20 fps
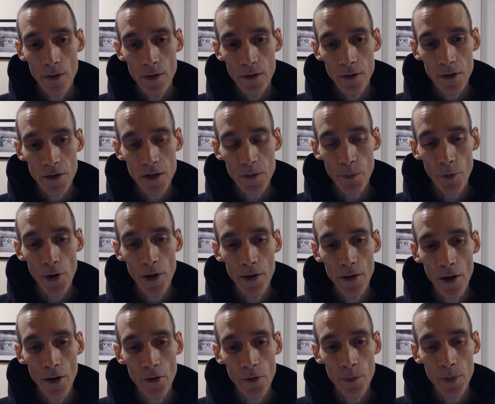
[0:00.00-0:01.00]
spray
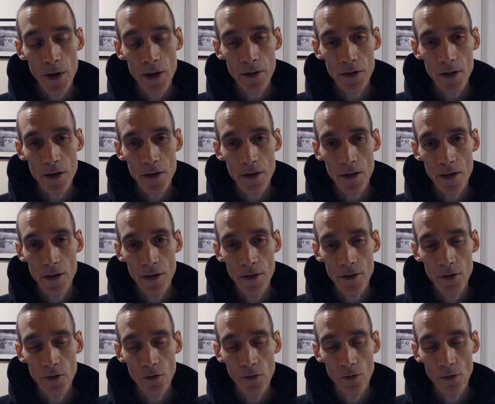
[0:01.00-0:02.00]
the other pieces and
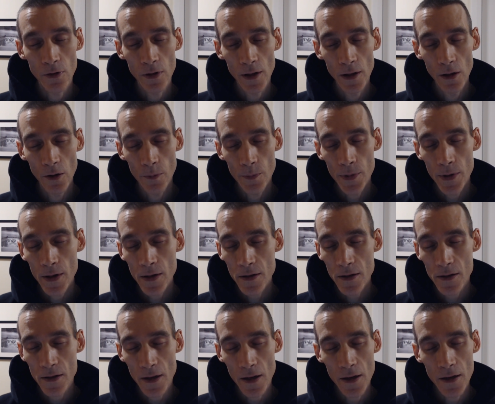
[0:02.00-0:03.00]
do little
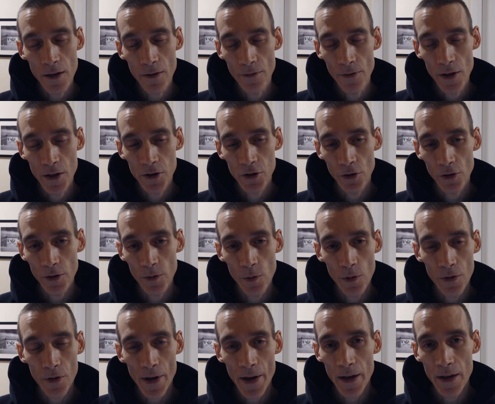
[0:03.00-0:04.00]
pieces individually
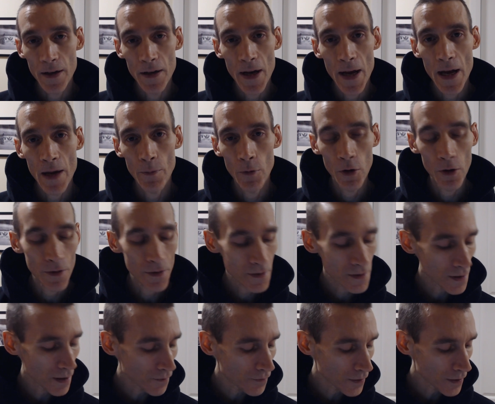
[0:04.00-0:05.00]
with like enamel and
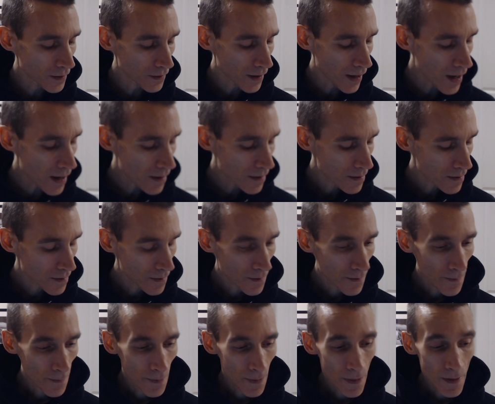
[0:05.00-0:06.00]
stuff like that,
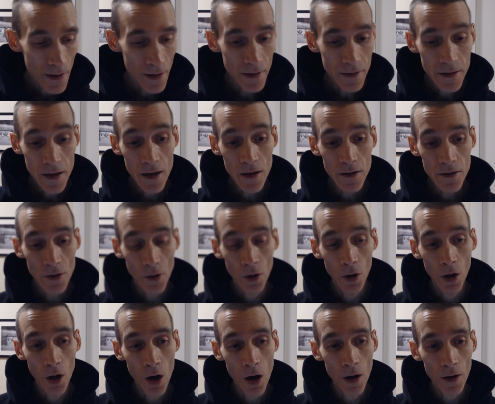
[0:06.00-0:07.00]
it takes a
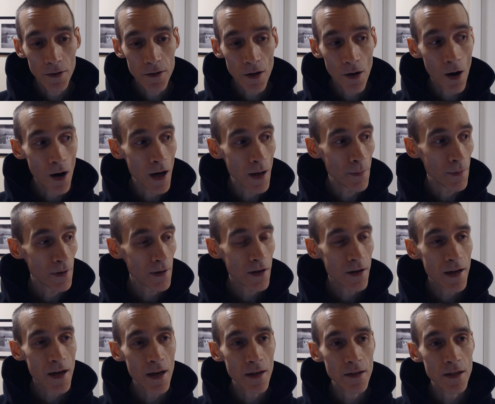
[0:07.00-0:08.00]
long time. You
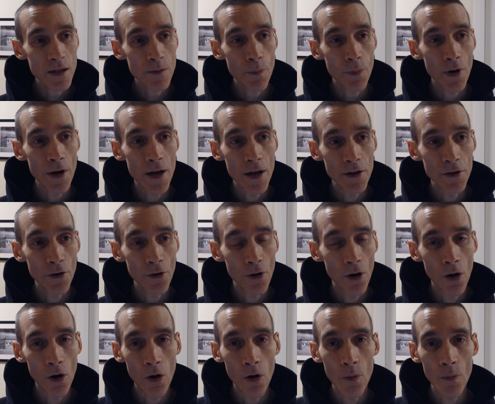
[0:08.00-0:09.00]
can't spray in your
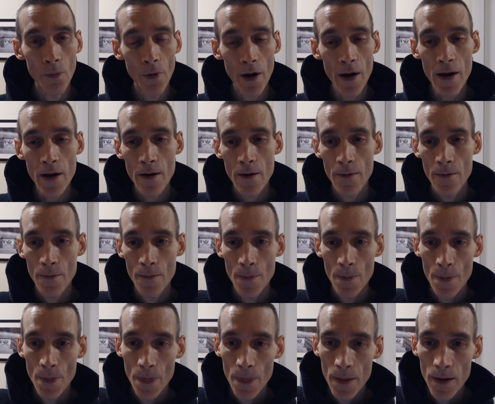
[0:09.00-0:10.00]
home, right?
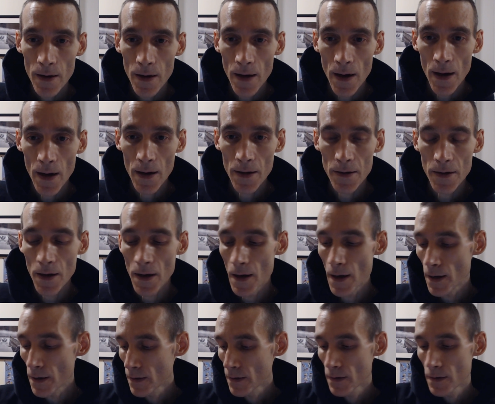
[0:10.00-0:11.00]
And
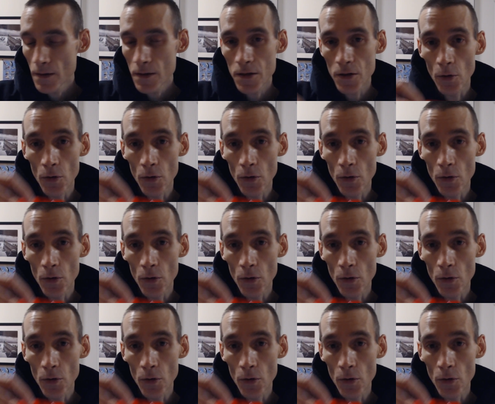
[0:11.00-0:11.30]
so